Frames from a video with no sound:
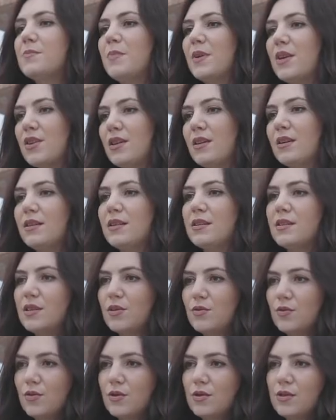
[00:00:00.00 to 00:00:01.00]
especially the
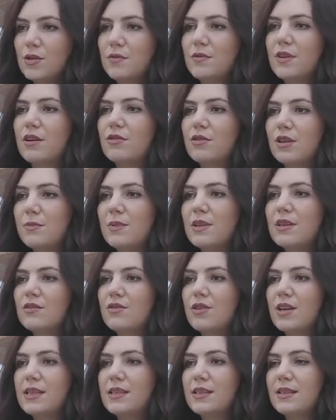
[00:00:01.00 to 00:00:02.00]
institutions of the
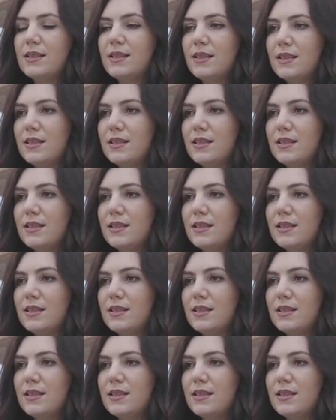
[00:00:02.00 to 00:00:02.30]
criminal justice